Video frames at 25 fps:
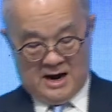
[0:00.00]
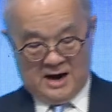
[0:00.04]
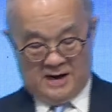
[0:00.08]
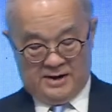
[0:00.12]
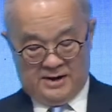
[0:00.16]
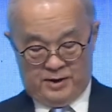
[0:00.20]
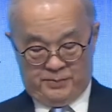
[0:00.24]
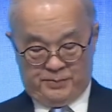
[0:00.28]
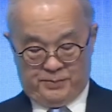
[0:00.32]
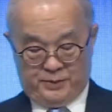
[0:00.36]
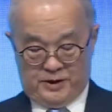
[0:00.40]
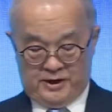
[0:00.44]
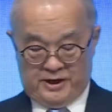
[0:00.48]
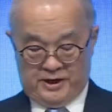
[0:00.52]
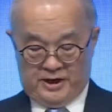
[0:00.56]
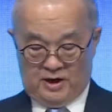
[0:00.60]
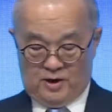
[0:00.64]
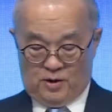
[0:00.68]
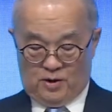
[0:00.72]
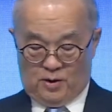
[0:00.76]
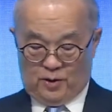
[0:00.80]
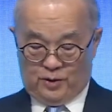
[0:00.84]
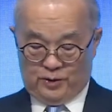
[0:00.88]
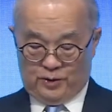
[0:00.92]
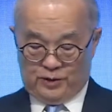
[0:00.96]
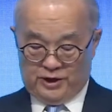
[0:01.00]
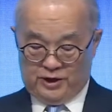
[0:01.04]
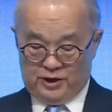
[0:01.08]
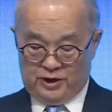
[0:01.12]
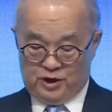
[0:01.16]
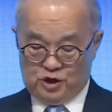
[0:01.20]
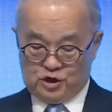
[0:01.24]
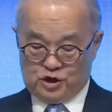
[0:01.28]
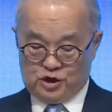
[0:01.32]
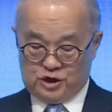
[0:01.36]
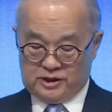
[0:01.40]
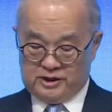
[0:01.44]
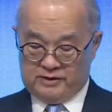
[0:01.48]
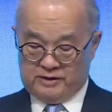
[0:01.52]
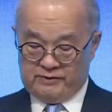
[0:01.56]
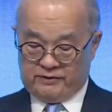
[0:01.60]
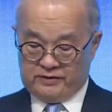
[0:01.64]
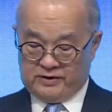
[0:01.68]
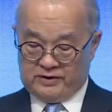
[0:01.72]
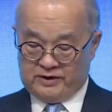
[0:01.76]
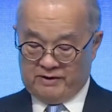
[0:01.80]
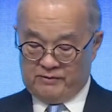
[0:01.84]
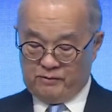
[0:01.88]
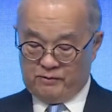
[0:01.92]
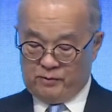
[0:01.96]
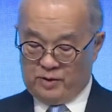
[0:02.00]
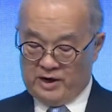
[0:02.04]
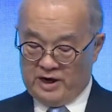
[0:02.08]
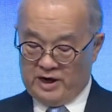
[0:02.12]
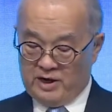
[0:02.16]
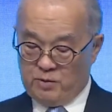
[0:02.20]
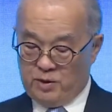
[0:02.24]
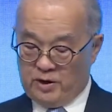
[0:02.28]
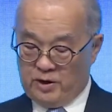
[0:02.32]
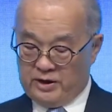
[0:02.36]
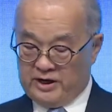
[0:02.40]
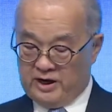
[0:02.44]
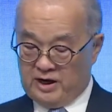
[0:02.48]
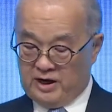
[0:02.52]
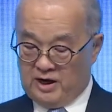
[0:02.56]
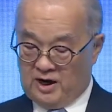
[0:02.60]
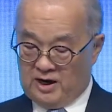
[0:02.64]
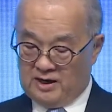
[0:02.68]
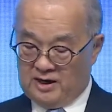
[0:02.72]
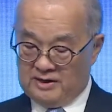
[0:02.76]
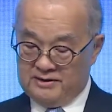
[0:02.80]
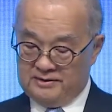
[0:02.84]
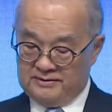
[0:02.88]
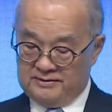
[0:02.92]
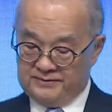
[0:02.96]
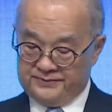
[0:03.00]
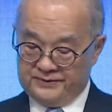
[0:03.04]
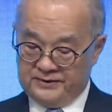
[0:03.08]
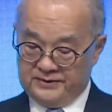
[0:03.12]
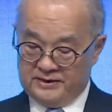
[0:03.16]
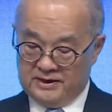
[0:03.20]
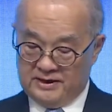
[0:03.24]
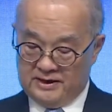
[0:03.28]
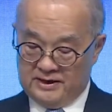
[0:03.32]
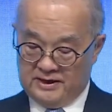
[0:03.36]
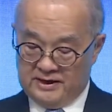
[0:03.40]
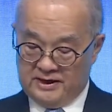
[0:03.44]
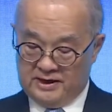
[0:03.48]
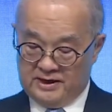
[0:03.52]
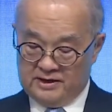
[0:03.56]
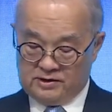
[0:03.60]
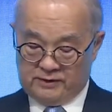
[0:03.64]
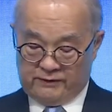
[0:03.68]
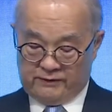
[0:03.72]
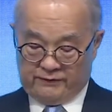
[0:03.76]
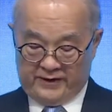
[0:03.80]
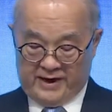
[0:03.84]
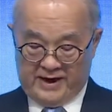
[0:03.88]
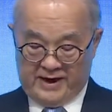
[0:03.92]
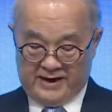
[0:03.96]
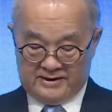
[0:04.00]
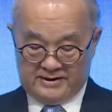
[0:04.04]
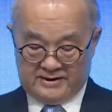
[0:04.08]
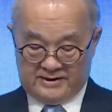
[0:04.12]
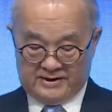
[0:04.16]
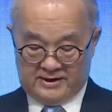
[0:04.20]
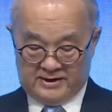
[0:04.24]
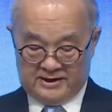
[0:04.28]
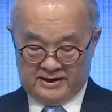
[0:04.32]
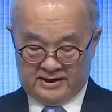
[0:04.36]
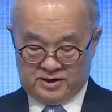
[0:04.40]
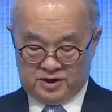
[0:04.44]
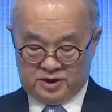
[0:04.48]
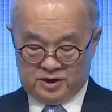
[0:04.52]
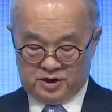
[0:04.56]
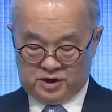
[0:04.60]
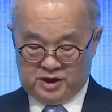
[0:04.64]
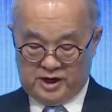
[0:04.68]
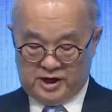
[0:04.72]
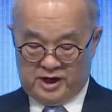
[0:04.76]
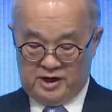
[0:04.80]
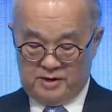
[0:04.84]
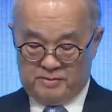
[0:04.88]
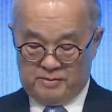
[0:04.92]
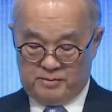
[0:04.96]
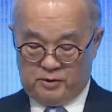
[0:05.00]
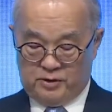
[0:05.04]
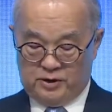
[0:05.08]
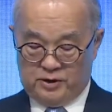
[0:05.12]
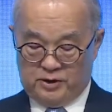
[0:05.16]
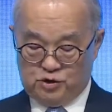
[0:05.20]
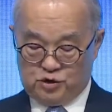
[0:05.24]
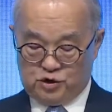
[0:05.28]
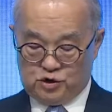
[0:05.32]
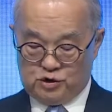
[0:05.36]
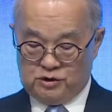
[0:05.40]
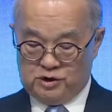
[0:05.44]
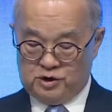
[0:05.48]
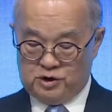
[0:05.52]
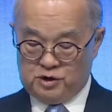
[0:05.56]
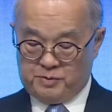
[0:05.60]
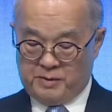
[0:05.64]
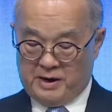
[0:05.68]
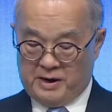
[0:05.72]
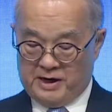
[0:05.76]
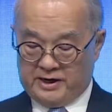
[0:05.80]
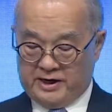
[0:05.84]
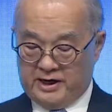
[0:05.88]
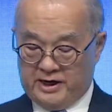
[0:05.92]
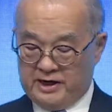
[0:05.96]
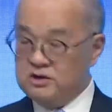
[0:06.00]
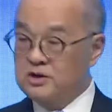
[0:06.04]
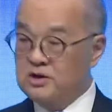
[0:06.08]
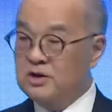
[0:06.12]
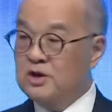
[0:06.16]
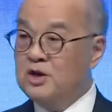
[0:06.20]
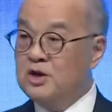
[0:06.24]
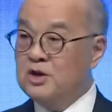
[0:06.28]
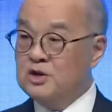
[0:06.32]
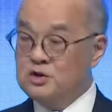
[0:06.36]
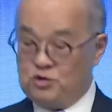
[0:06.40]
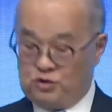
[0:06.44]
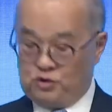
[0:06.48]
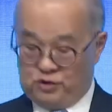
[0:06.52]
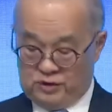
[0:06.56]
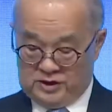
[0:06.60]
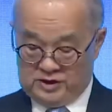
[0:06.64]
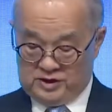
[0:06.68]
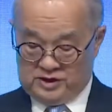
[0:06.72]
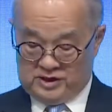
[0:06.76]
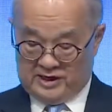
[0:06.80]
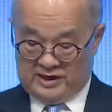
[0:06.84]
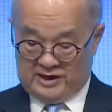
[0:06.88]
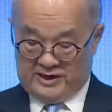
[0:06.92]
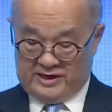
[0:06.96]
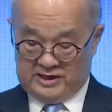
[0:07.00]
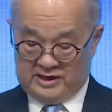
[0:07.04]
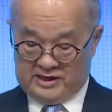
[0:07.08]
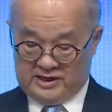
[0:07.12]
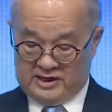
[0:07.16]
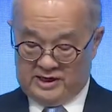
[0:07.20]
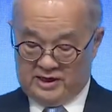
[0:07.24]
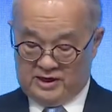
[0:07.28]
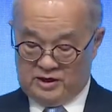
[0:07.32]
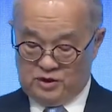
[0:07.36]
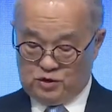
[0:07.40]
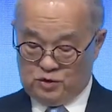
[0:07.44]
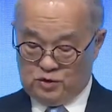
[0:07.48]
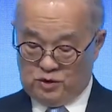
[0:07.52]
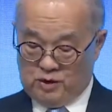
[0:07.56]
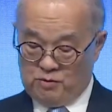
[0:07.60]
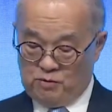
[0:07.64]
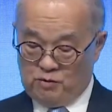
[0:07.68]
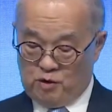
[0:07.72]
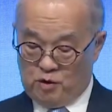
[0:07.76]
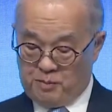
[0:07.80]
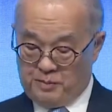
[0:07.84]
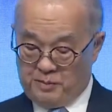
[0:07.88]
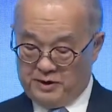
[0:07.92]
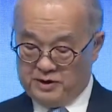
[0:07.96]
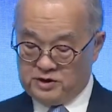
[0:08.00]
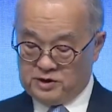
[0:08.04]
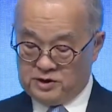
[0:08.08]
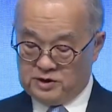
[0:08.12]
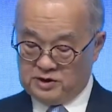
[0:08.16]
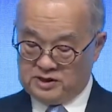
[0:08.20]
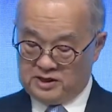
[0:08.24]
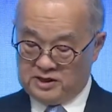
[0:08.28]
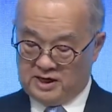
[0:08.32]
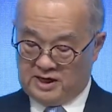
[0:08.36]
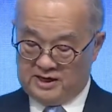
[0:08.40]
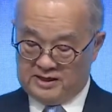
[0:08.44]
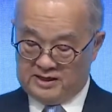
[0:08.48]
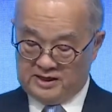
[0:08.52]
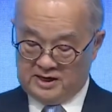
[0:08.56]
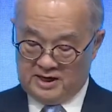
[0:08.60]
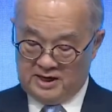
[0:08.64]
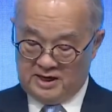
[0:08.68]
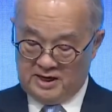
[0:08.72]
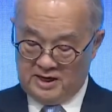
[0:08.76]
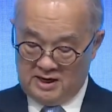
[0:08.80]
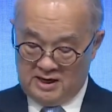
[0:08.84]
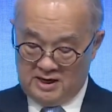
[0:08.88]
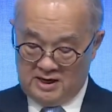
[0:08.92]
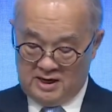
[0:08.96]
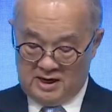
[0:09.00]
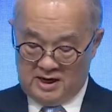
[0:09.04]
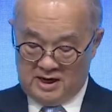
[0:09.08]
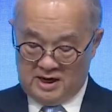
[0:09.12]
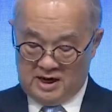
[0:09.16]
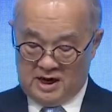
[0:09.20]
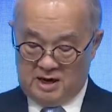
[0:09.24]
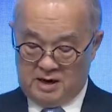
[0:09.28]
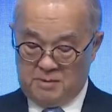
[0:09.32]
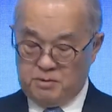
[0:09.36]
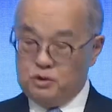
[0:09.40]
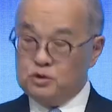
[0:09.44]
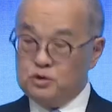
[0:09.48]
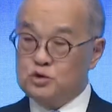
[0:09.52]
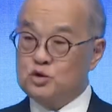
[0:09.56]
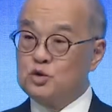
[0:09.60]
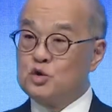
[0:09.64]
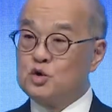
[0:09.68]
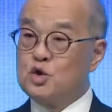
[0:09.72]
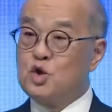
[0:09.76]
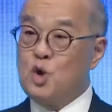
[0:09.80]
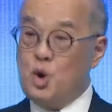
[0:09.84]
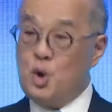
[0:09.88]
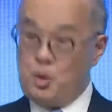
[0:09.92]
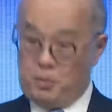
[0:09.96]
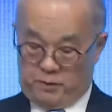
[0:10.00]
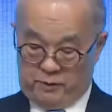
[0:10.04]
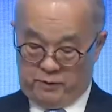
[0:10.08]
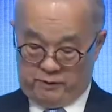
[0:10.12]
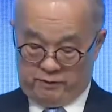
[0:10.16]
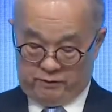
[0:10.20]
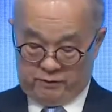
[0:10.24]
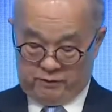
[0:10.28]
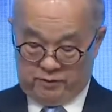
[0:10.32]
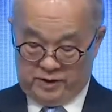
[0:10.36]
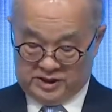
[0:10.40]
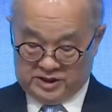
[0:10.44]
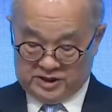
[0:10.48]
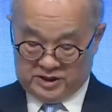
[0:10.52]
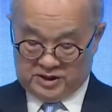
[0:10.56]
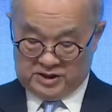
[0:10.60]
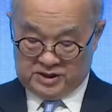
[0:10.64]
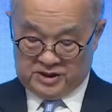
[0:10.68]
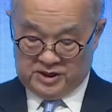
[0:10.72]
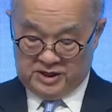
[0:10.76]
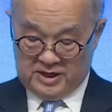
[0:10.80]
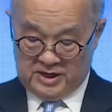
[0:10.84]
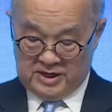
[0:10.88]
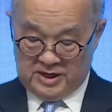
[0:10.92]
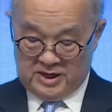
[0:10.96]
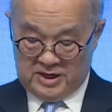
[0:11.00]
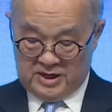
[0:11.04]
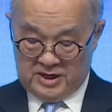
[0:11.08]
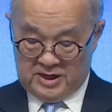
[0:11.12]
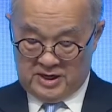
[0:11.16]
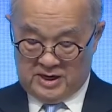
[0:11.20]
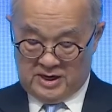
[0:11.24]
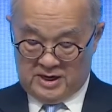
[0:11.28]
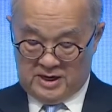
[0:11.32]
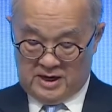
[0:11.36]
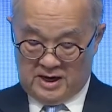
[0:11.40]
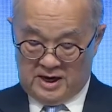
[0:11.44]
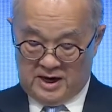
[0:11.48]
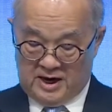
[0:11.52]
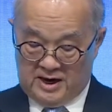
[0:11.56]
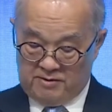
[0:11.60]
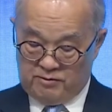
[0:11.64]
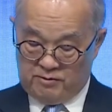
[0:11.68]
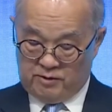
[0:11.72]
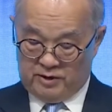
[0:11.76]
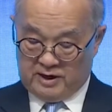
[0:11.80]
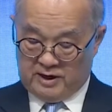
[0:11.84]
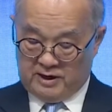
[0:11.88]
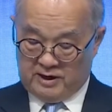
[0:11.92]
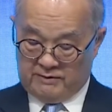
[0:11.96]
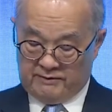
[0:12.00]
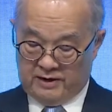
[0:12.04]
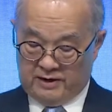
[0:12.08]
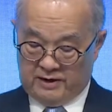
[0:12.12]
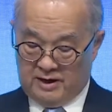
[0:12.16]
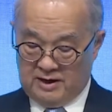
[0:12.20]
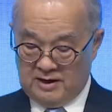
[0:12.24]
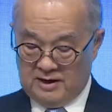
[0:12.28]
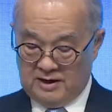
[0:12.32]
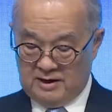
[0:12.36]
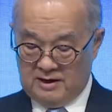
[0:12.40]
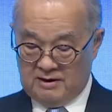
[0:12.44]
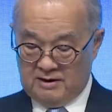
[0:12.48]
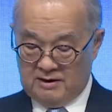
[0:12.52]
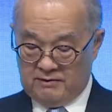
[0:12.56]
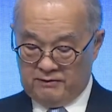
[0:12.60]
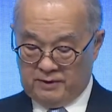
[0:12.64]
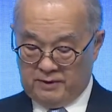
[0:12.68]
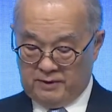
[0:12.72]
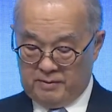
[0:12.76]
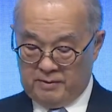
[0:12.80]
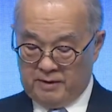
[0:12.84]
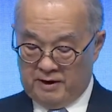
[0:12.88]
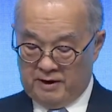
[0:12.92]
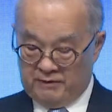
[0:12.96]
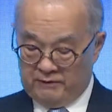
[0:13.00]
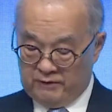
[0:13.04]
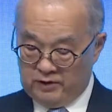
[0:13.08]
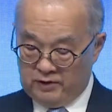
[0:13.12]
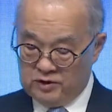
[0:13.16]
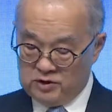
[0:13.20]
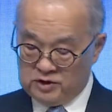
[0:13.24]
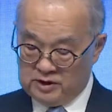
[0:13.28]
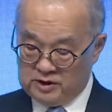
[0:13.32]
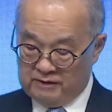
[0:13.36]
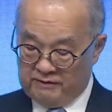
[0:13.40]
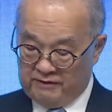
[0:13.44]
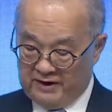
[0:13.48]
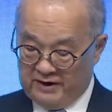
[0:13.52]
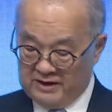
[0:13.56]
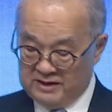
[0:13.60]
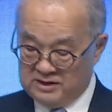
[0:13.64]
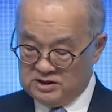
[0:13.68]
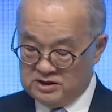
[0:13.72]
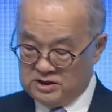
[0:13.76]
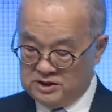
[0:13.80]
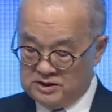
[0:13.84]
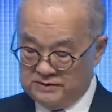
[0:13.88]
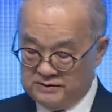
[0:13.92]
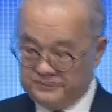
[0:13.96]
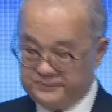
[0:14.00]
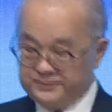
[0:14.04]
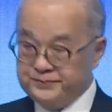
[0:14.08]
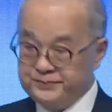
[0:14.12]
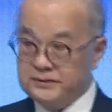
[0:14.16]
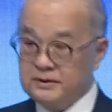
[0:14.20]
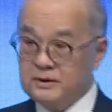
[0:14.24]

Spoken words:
Underpinning all the initiatives that we are working on is the fact that a sustainable insurance market translates into a robust society able to cope with risk and recover from adverse events.